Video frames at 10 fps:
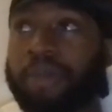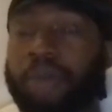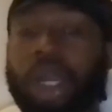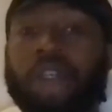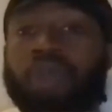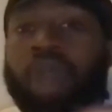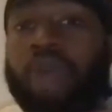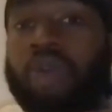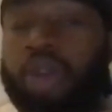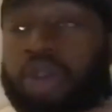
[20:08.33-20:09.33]
when I was writing
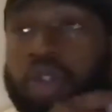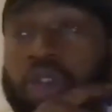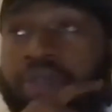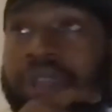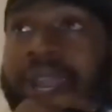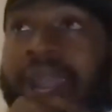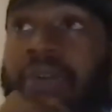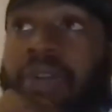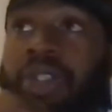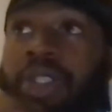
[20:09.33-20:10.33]
all of those songs for
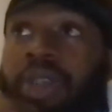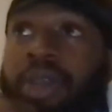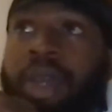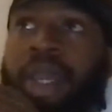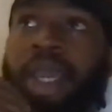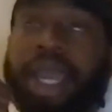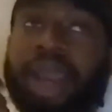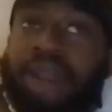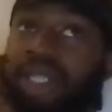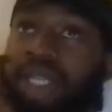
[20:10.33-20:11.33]
Clarence,
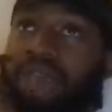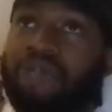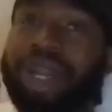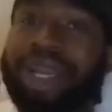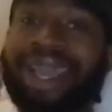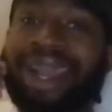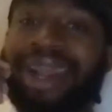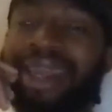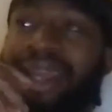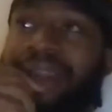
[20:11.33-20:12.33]
Clarence has a really
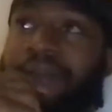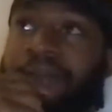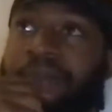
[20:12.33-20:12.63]
clean,